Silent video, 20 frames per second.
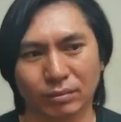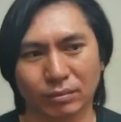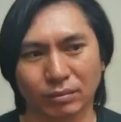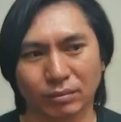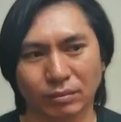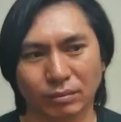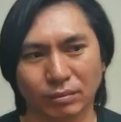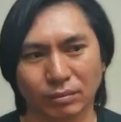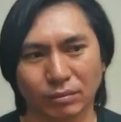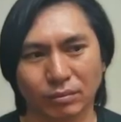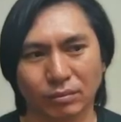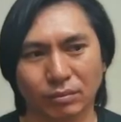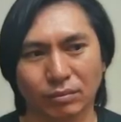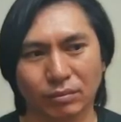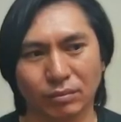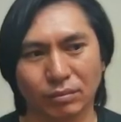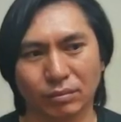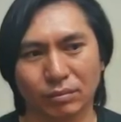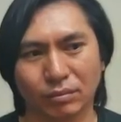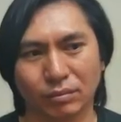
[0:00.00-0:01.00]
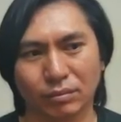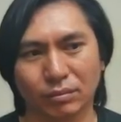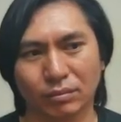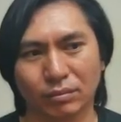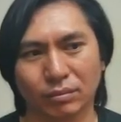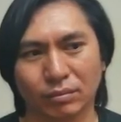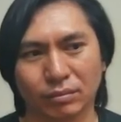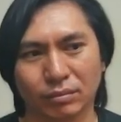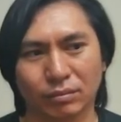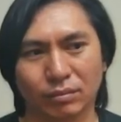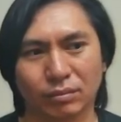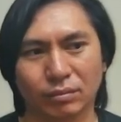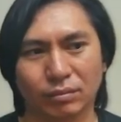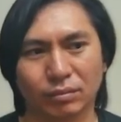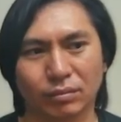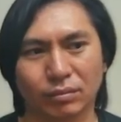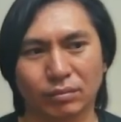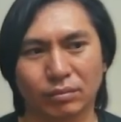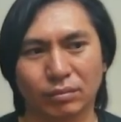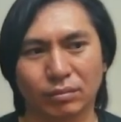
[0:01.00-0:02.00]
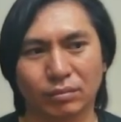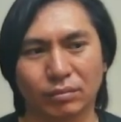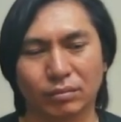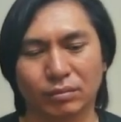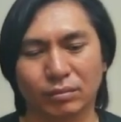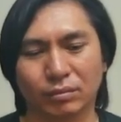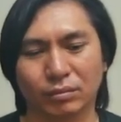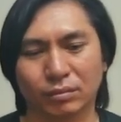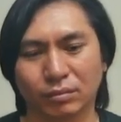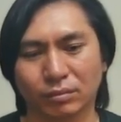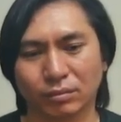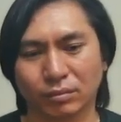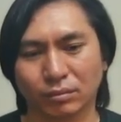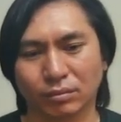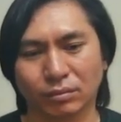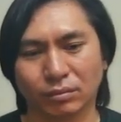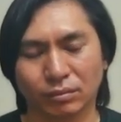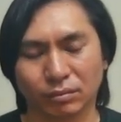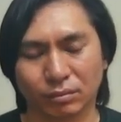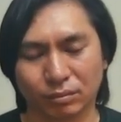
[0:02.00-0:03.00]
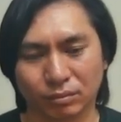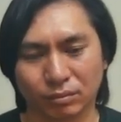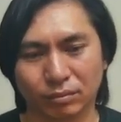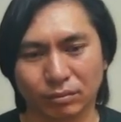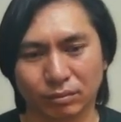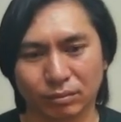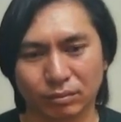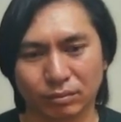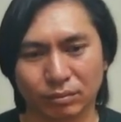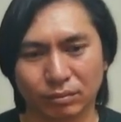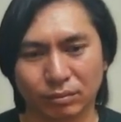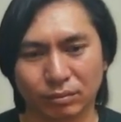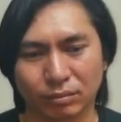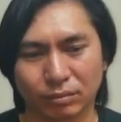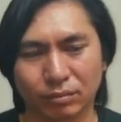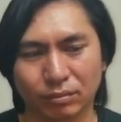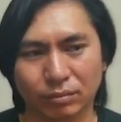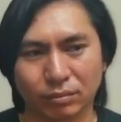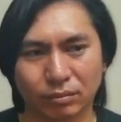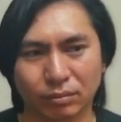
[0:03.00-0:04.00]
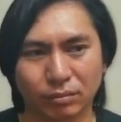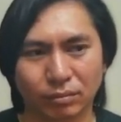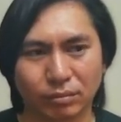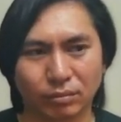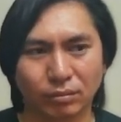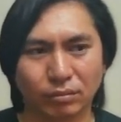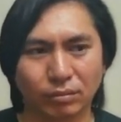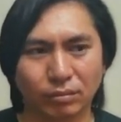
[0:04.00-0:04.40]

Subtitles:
This person isn't speaking.